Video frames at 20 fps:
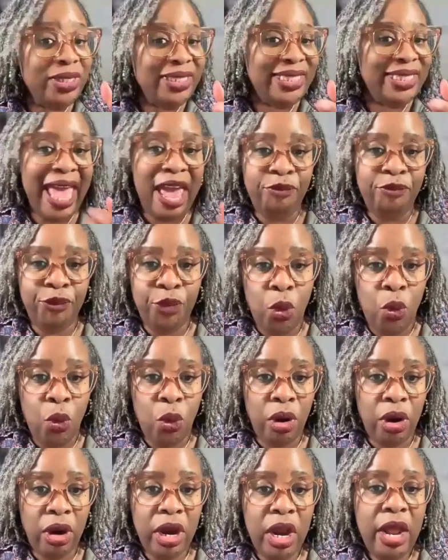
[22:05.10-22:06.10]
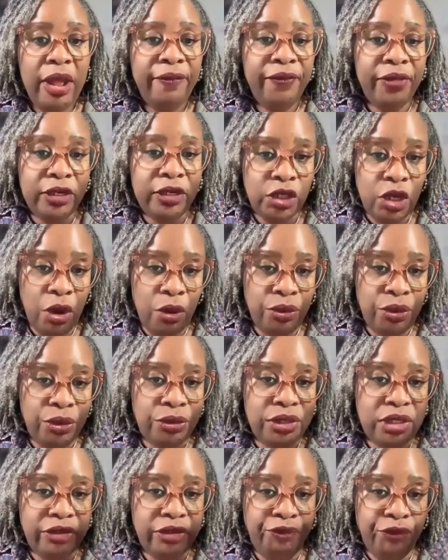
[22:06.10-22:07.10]
is that for? The
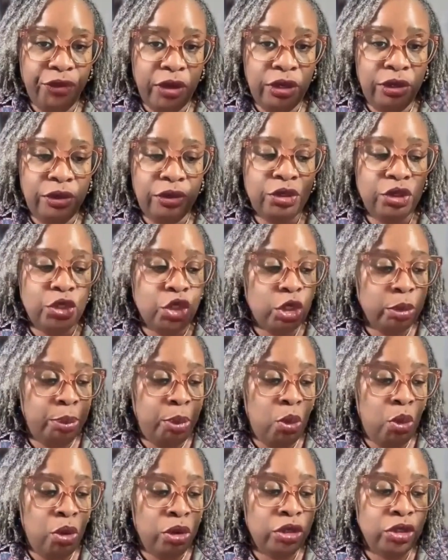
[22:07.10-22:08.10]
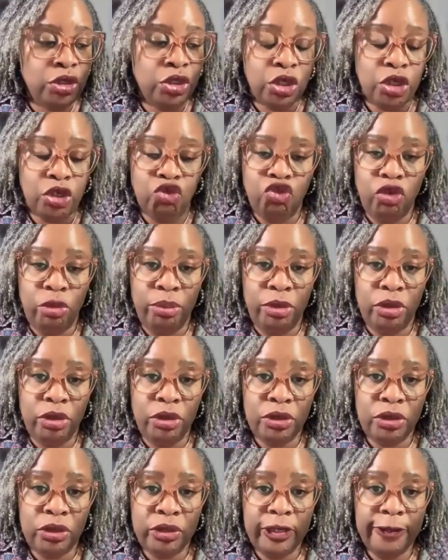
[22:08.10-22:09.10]
donors, the funders, the supporters, the
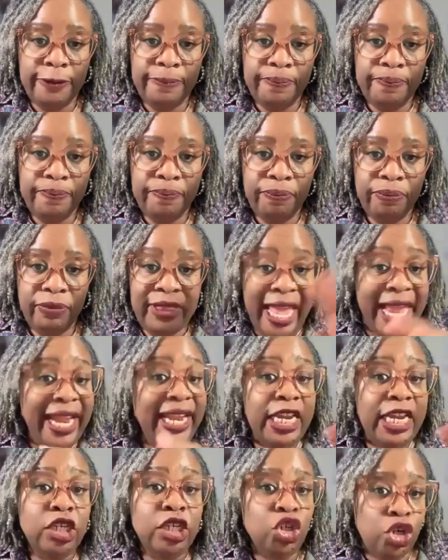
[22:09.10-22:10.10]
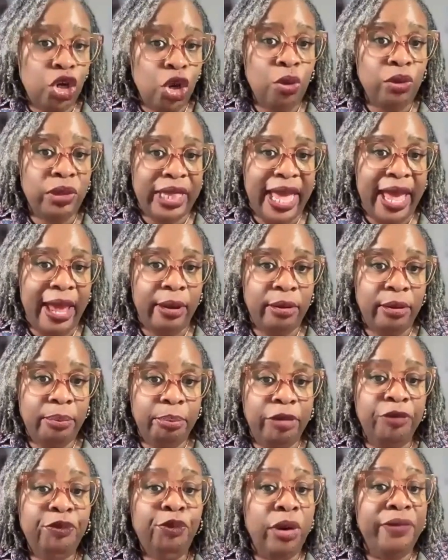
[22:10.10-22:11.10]
contributors. They need to know that
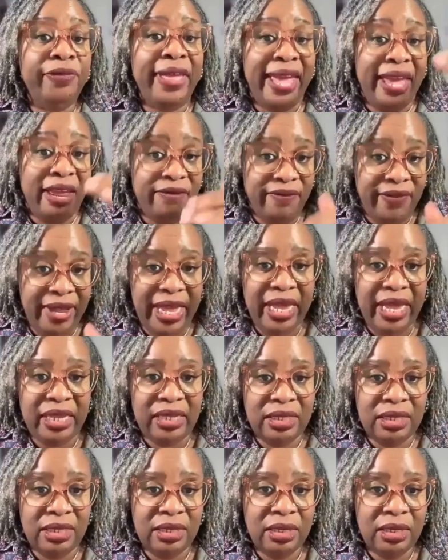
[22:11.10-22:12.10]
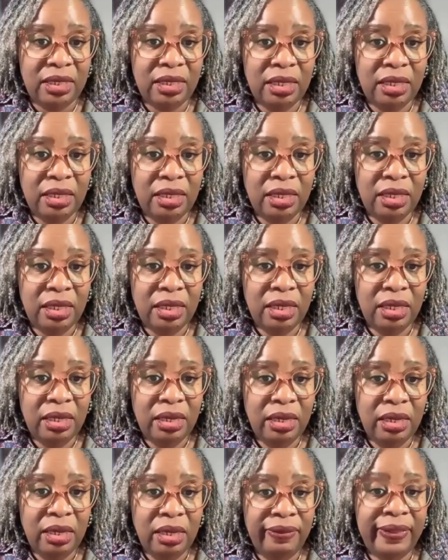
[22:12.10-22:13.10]
before they invest.
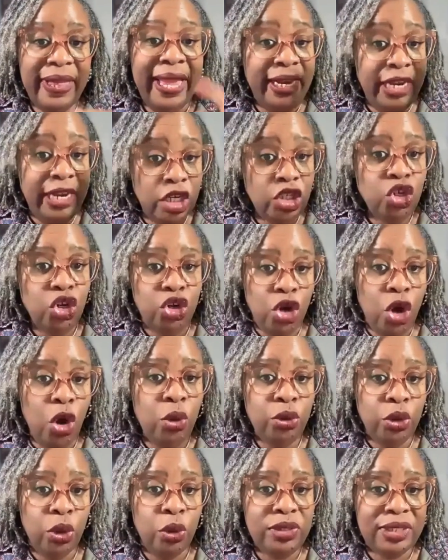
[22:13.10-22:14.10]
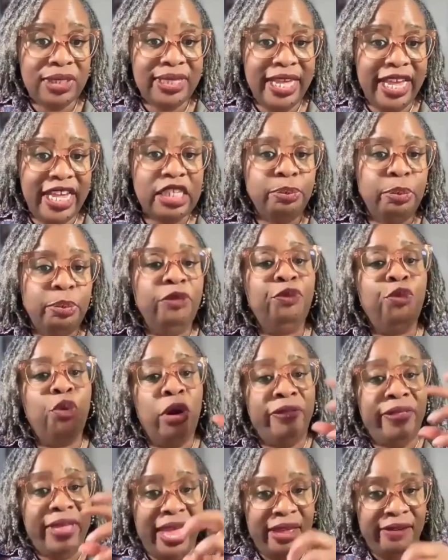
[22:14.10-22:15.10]
They need to know those things
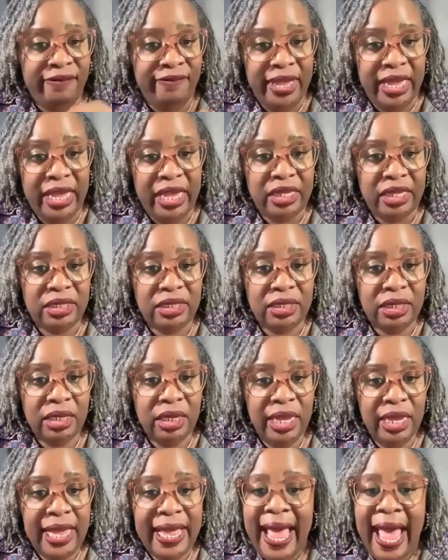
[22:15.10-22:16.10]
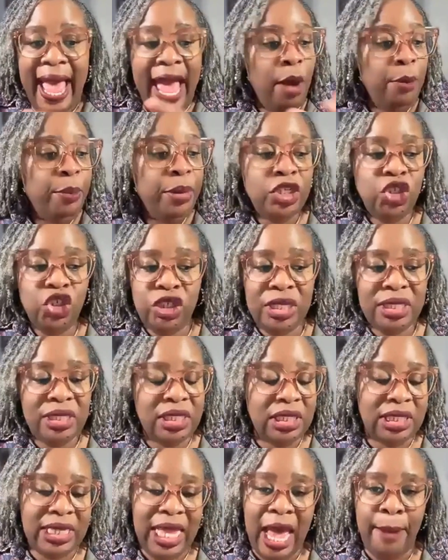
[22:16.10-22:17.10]
before they invest. How much does
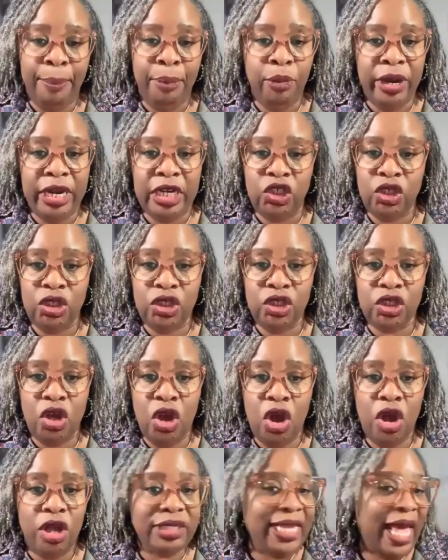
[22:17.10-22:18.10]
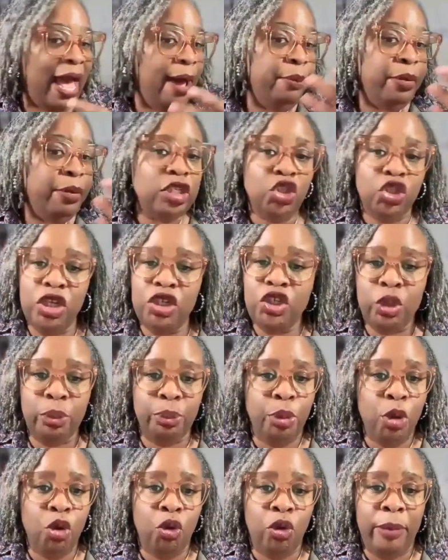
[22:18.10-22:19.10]
this operations cost? How much does the
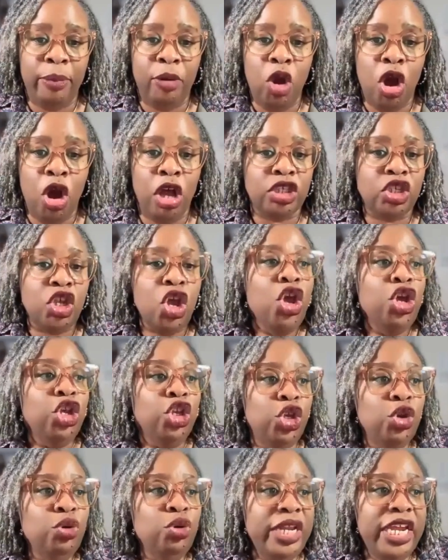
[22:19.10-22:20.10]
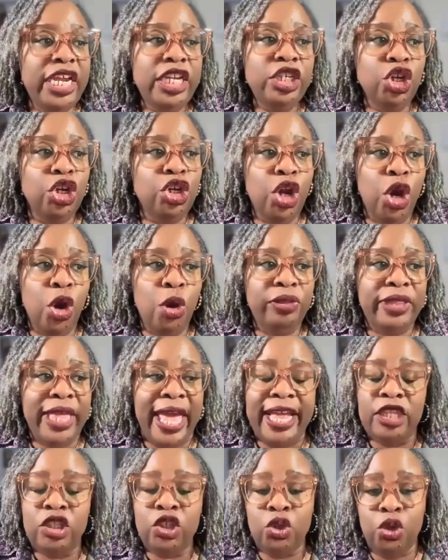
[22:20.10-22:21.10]
program cost? You need to know
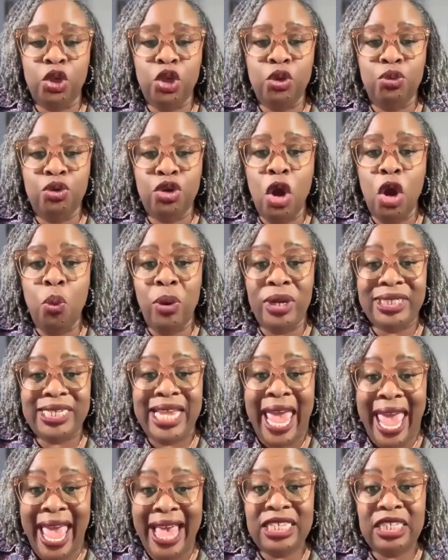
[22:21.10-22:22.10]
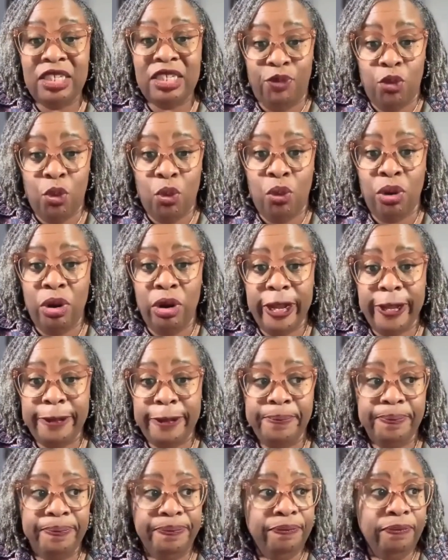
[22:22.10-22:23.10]
that so you know what to ask for,
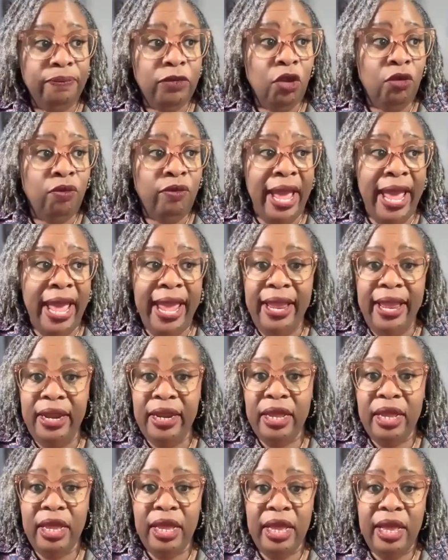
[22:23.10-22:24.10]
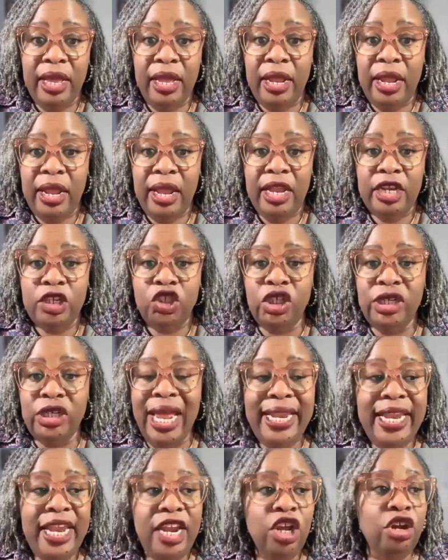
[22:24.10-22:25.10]
right? Jen,
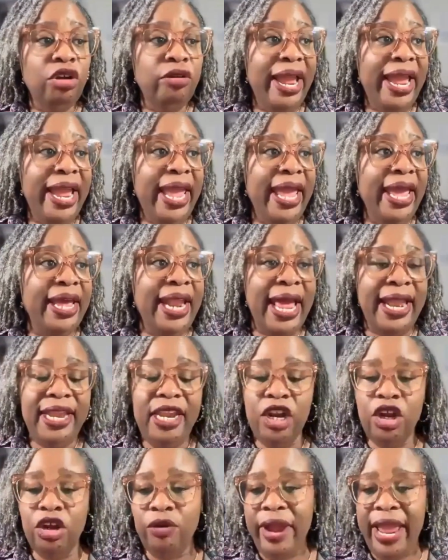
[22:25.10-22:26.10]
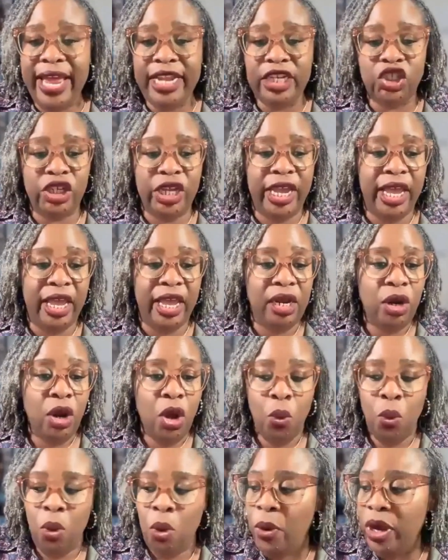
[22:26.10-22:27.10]
I need a grant. I need a grant, Jen.
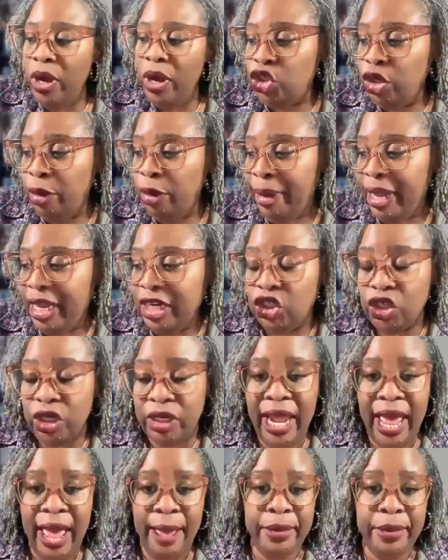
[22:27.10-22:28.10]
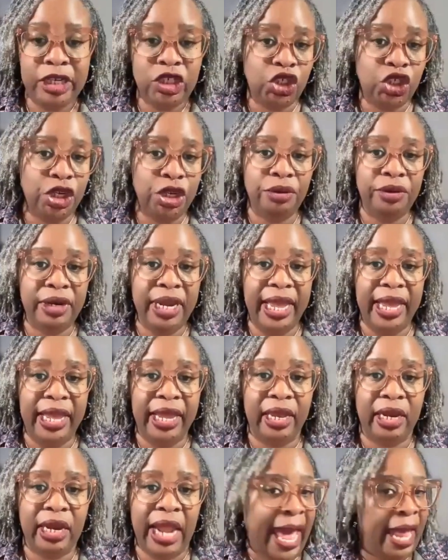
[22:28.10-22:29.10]
Well, what's your budget? How much do you
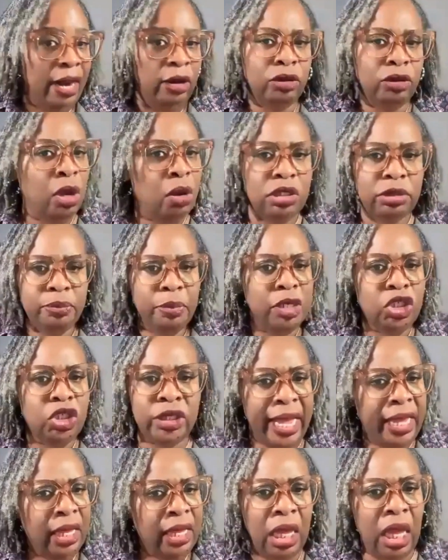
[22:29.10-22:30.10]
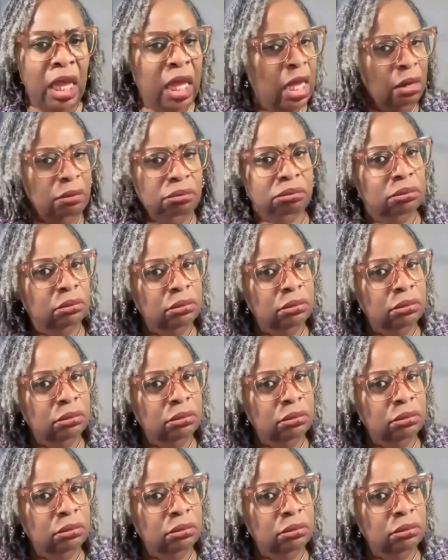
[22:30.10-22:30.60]
need? I don't know, as much as I can get.